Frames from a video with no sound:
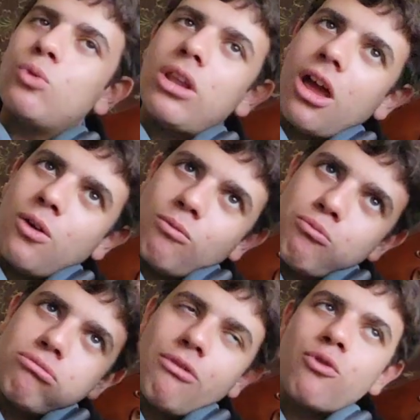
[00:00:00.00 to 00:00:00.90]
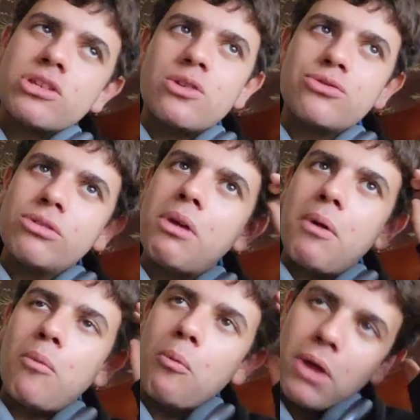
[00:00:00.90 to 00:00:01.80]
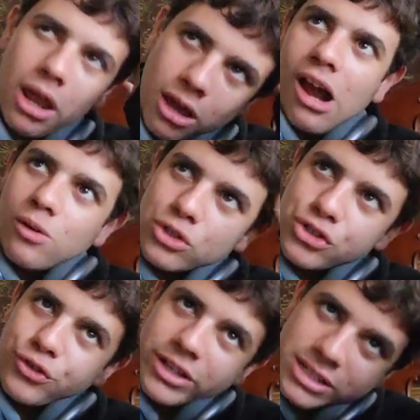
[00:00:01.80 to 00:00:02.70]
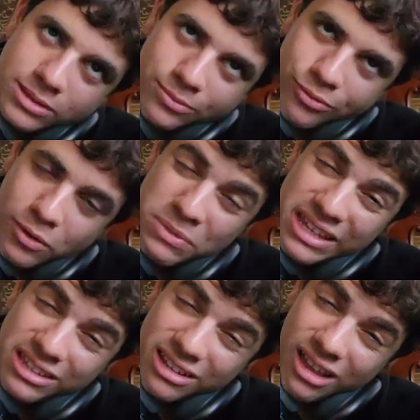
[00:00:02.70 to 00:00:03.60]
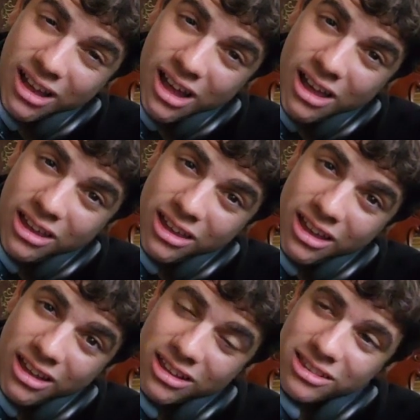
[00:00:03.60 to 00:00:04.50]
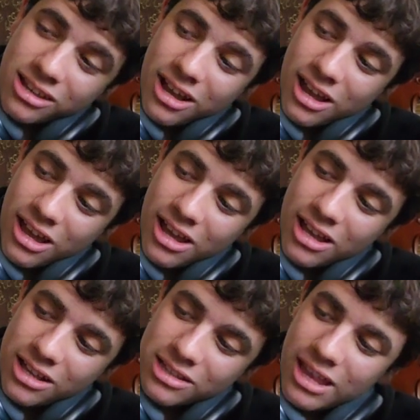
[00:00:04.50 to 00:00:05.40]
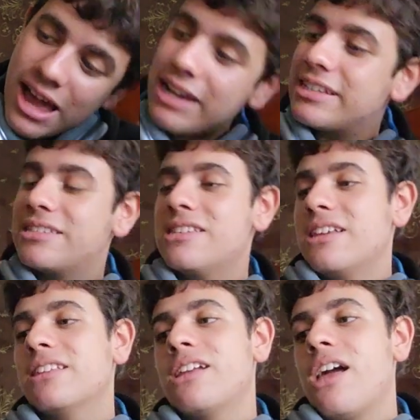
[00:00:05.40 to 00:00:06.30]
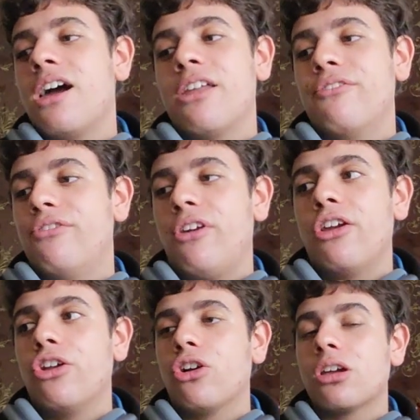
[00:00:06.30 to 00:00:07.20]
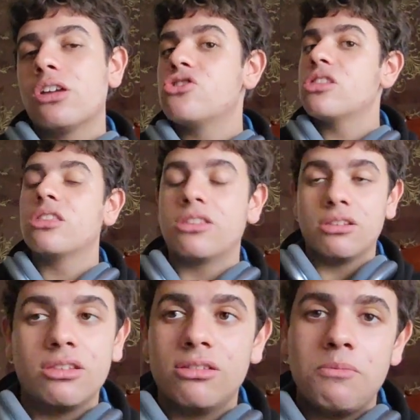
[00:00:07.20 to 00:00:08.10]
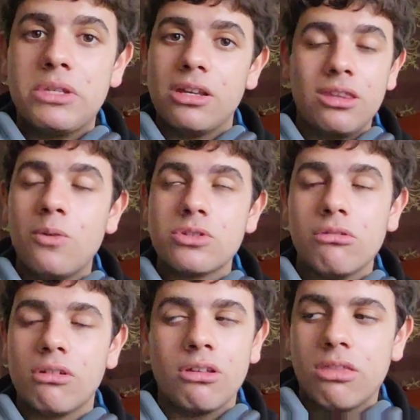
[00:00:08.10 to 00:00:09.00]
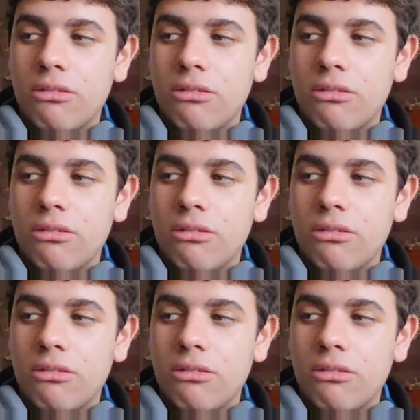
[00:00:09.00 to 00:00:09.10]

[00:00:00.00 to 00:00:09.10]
Well, I, of course I was raised by my mom, but like, I was raised from the internet. Like I had, I had access to the internet at a very young age, and let me tell you, that was not a good